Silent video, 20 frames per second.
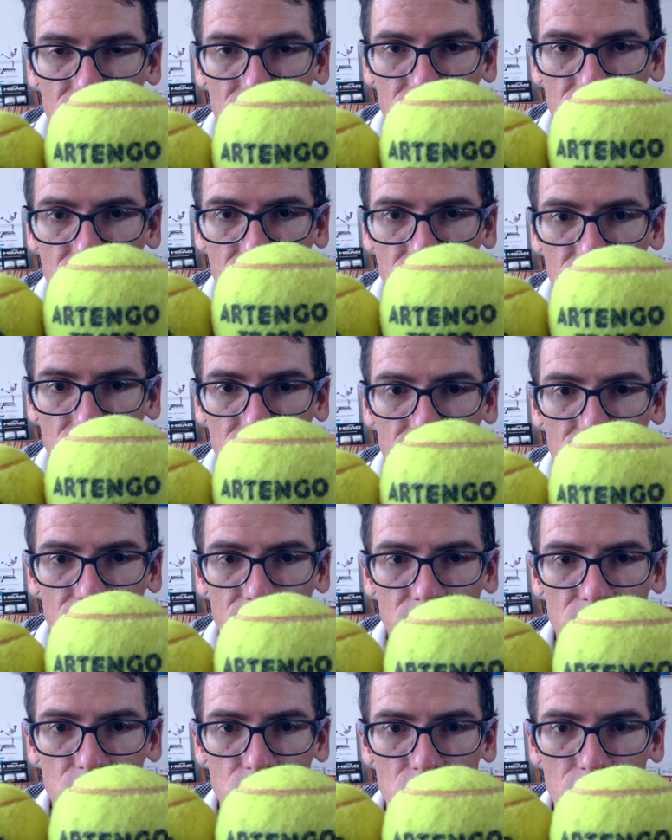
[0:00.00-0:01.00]
the
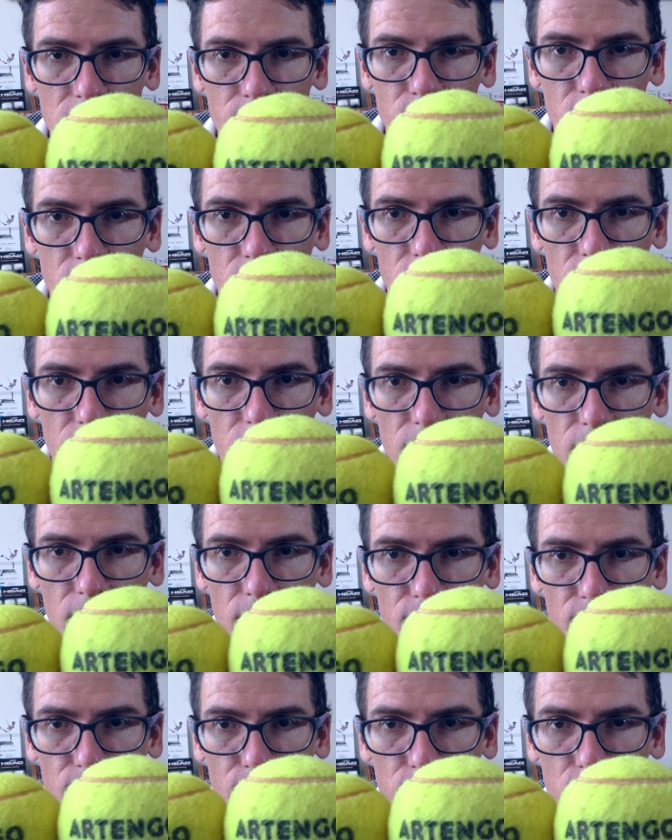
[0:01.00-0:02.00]
cheaper
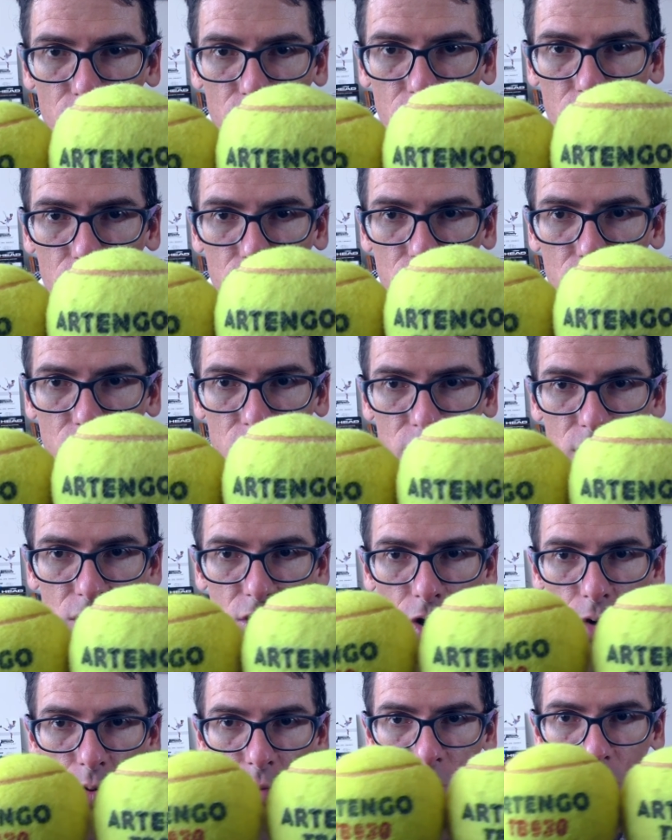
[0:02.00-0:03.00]
version.
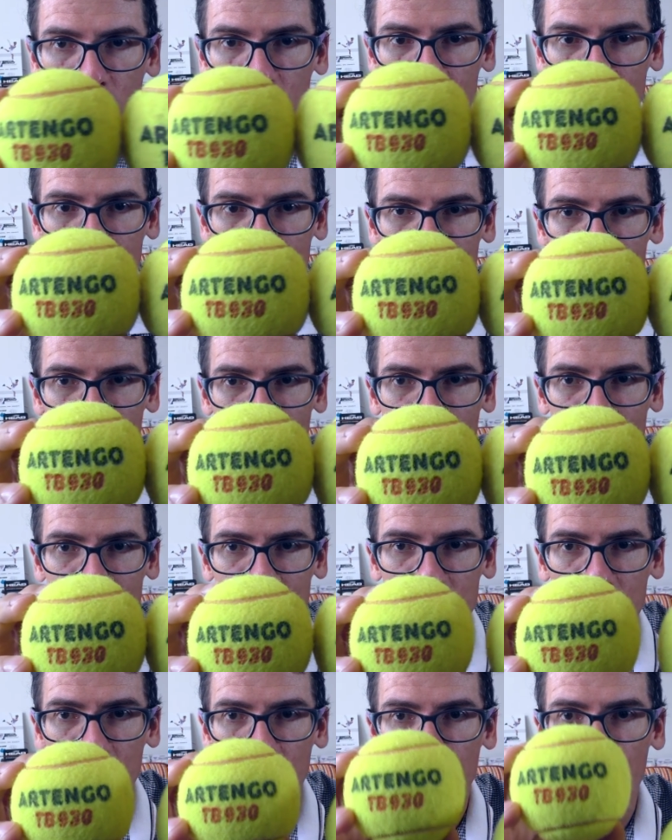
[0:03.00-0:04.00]
So
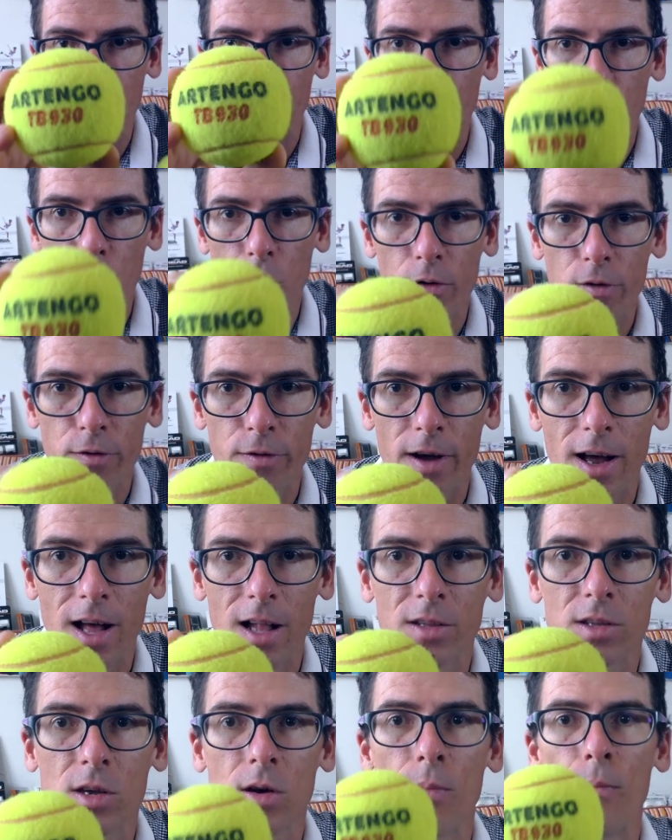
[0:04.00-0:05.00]
yes, more
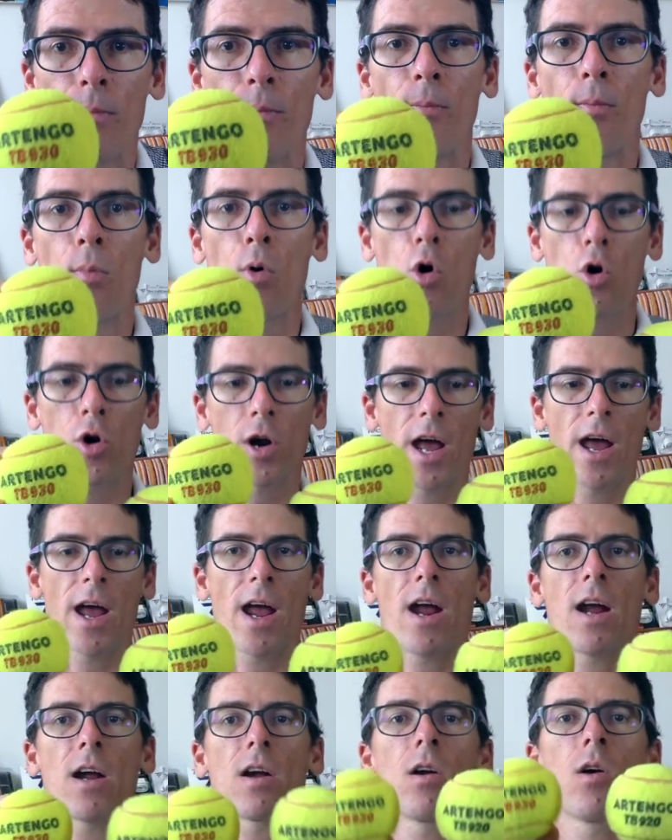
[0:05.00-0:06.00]
felt, more
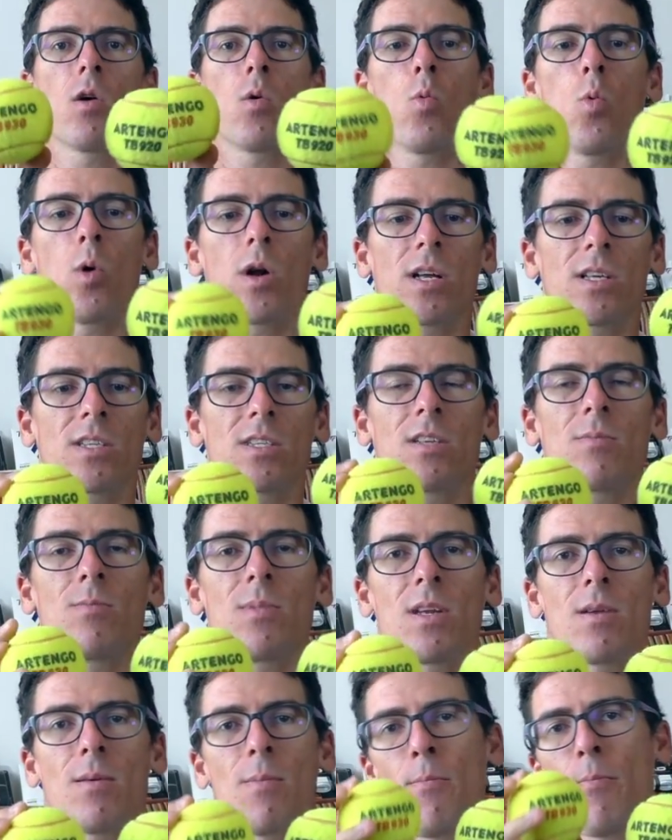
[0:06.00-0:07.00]
hair. What does it
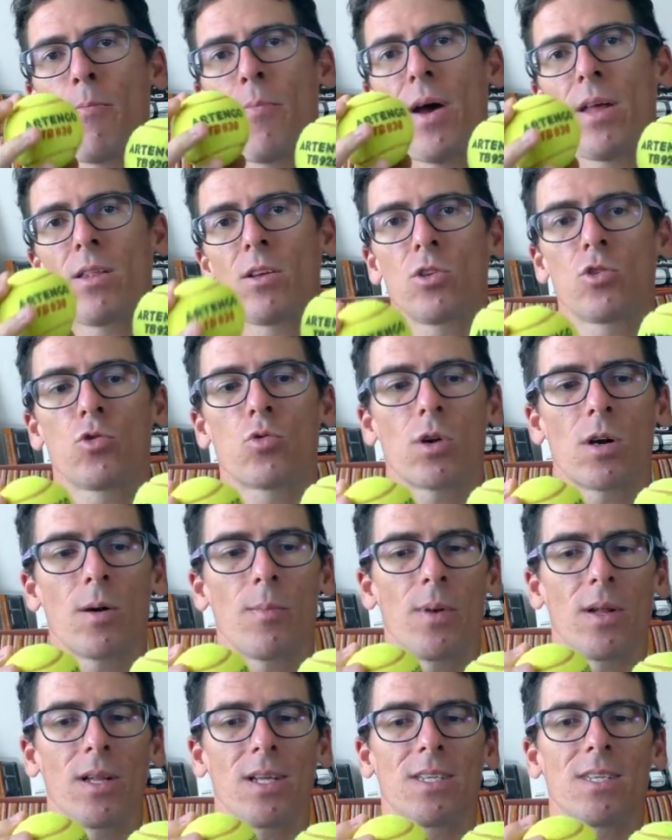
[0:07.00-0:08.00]
mean? Better
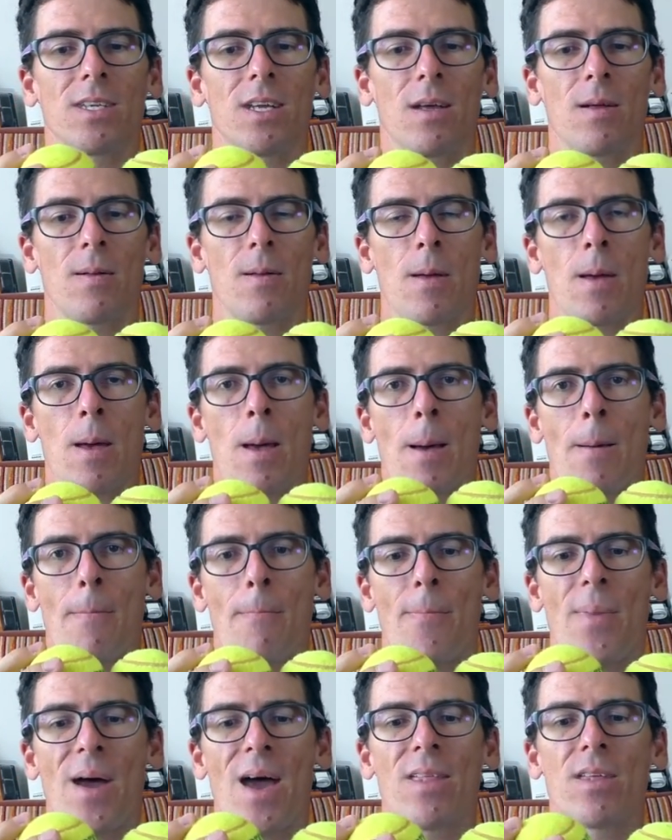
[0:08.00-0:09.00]
durability,
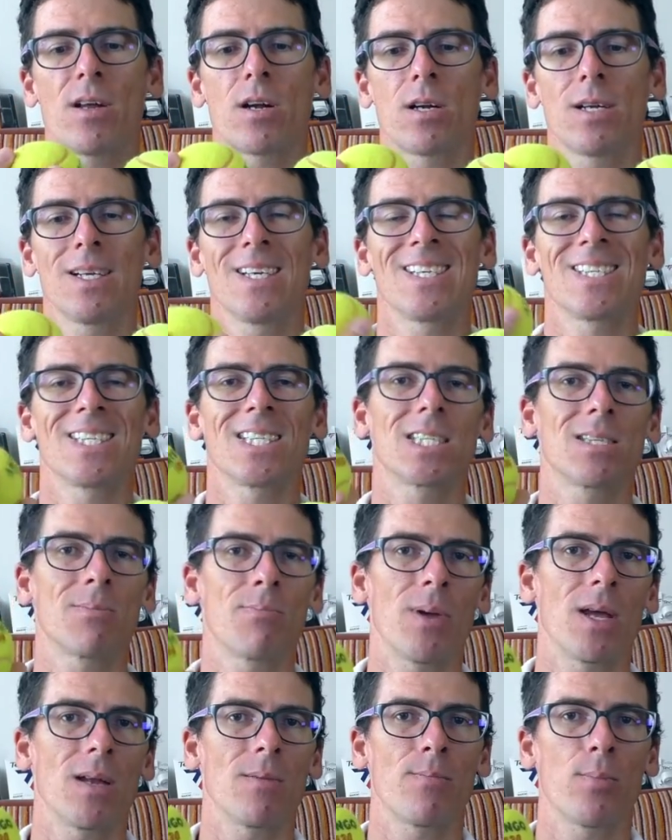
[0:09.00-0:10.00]
better
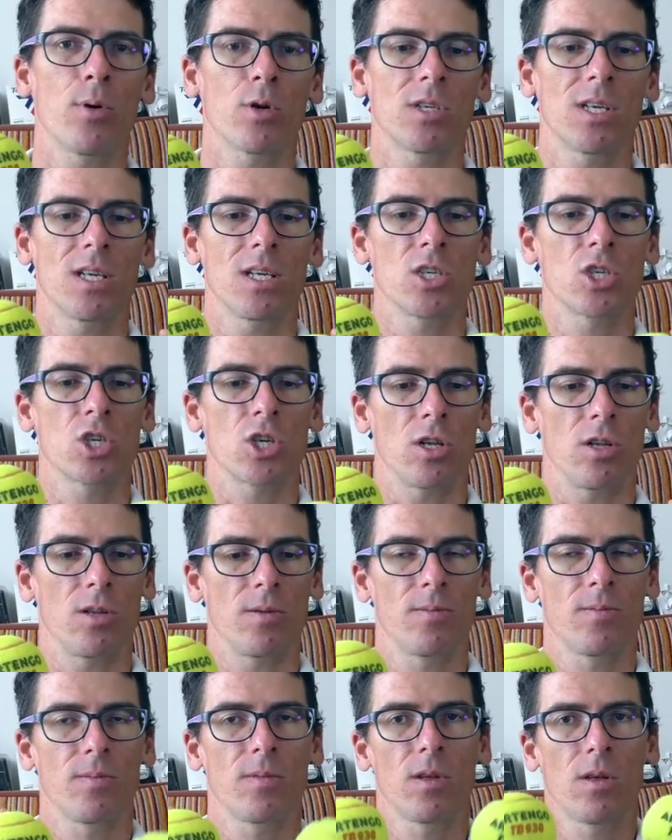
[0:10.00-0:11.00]
spin potential.
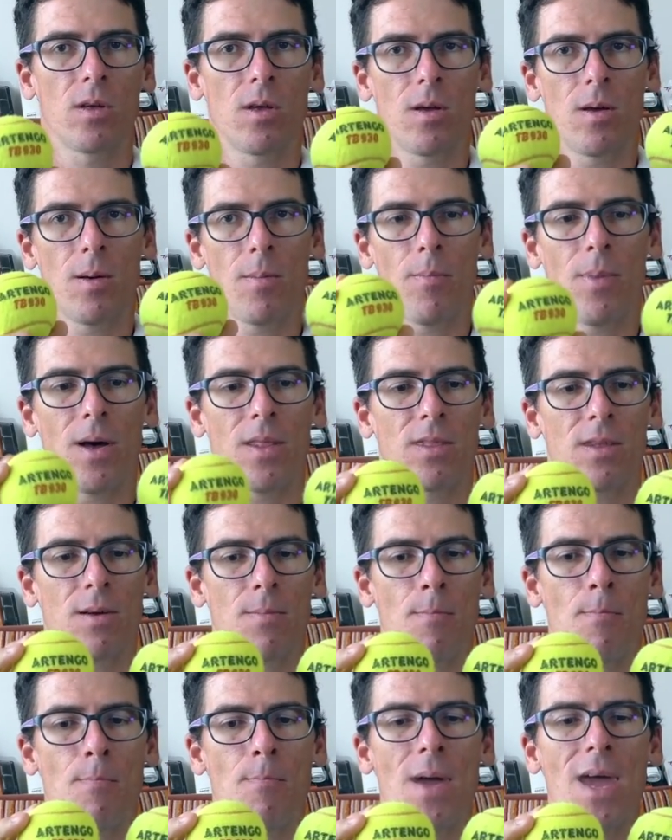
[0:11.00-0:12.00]
But the
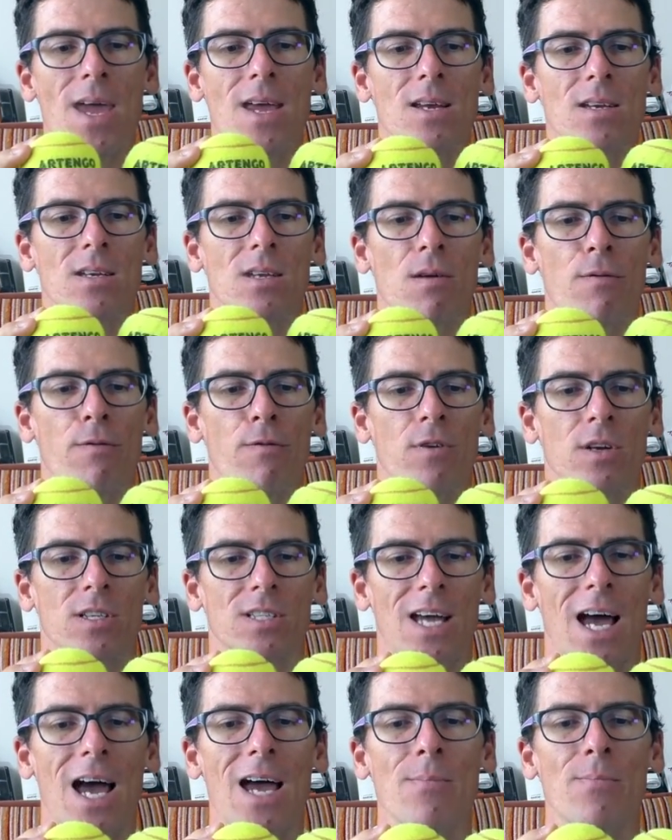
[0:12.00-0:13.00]
main difference,
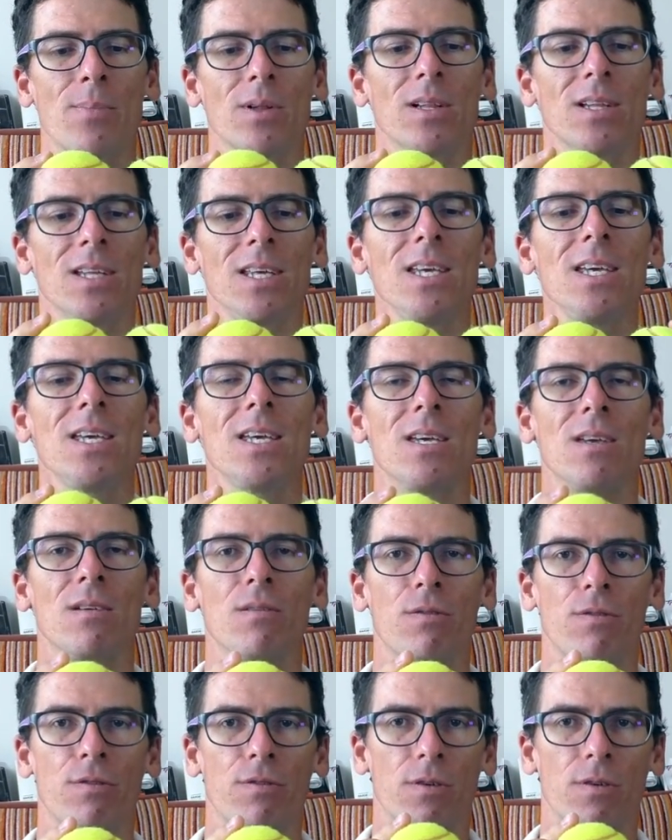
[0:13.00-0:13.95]
I believe,